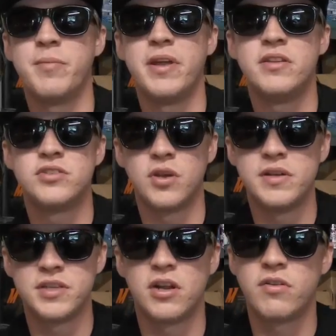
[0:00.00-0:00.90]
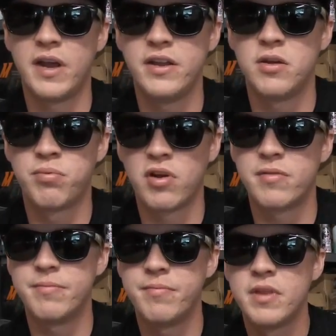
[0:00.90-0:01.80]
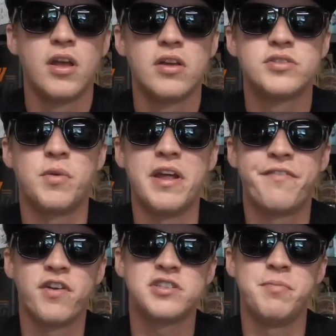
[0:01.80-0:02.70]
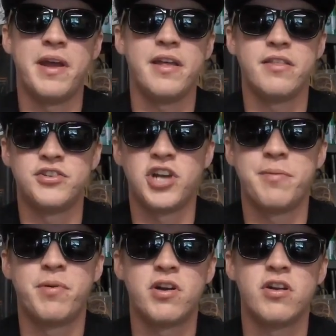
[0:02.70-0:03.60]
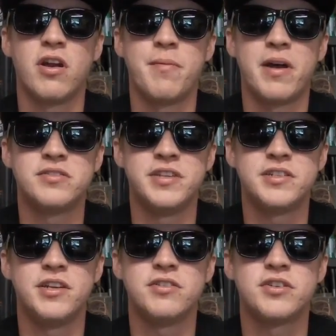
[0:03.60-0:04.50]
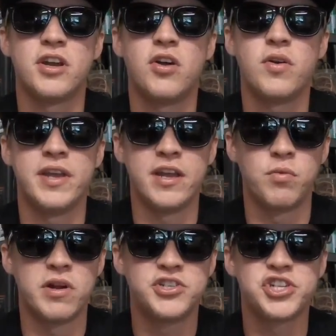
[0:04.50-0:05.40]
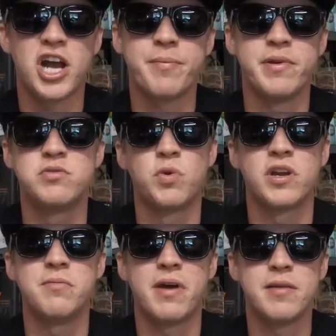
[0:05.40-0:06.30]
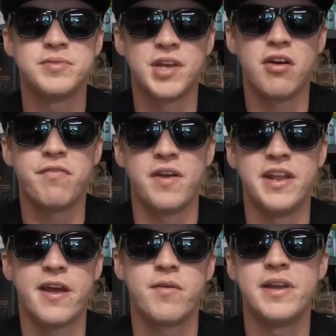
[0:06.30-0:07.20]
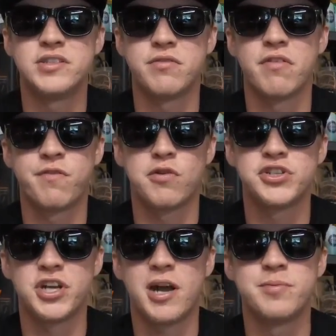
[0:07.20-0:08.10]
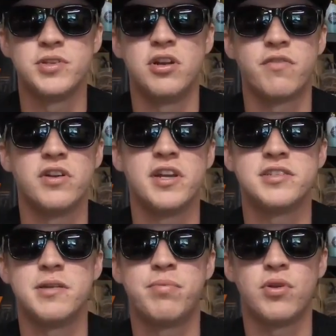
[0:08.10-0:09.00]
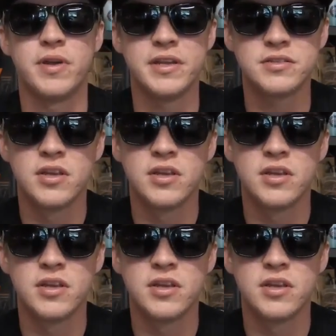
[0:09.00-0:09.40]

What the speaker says: in. So I said, all right, no problem. So when I first met the shop owner about 6 years ago, he had one shop, he was working by himself, and now he has over 4 shops and over a dozen employees.